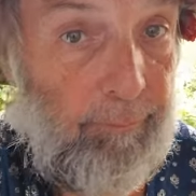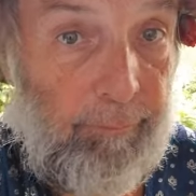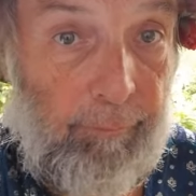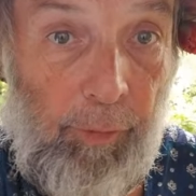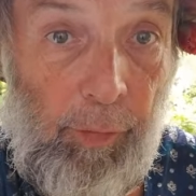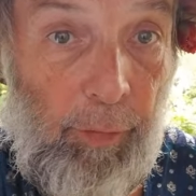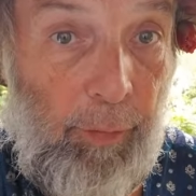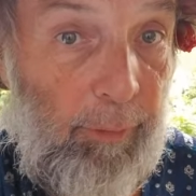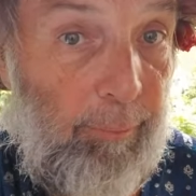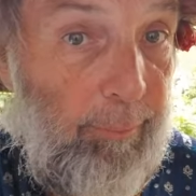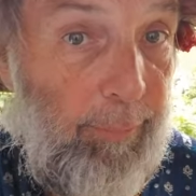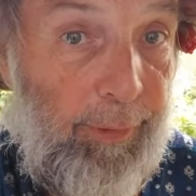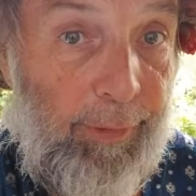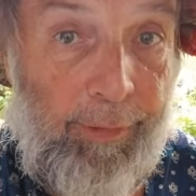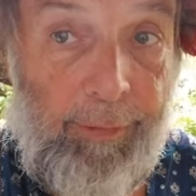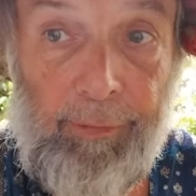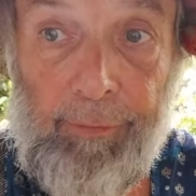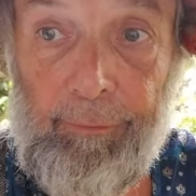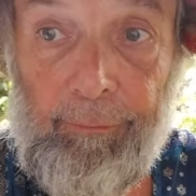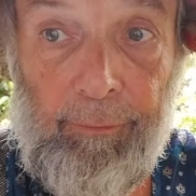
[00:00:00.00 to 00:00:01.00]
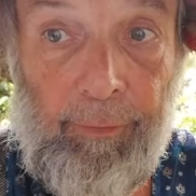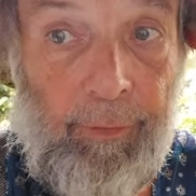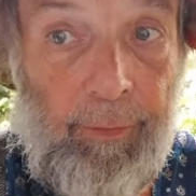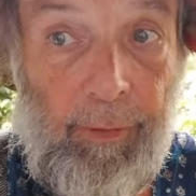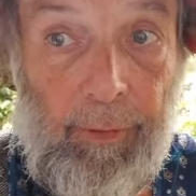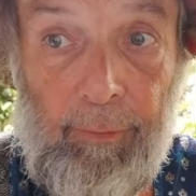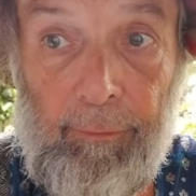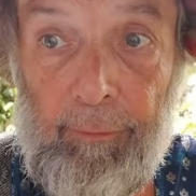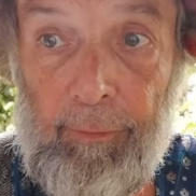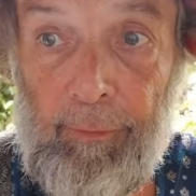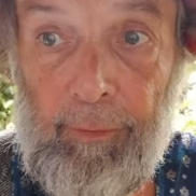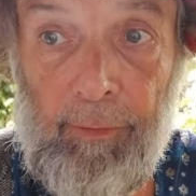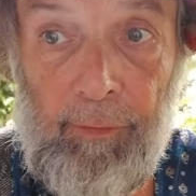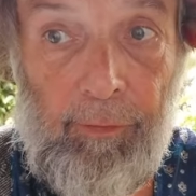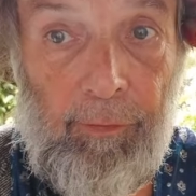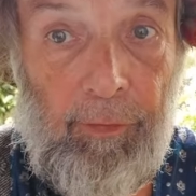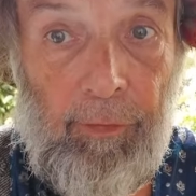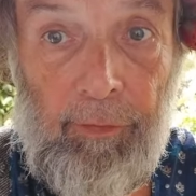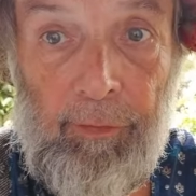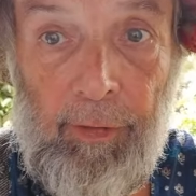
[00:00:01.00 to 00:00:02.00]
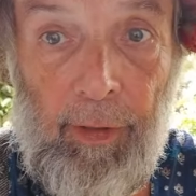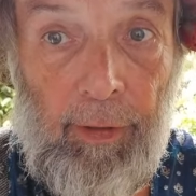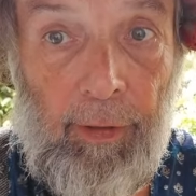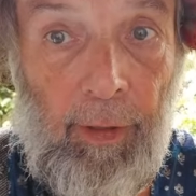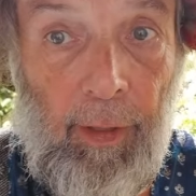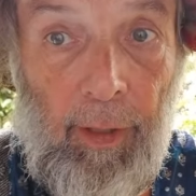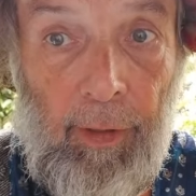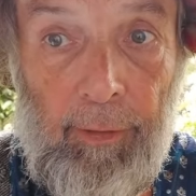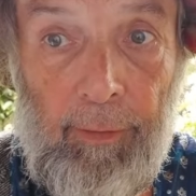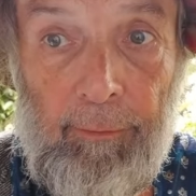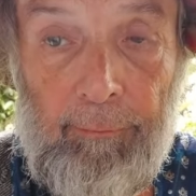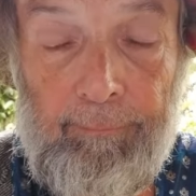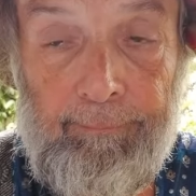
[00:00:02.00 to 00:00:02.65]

Europeans, whatever. He's just that kind of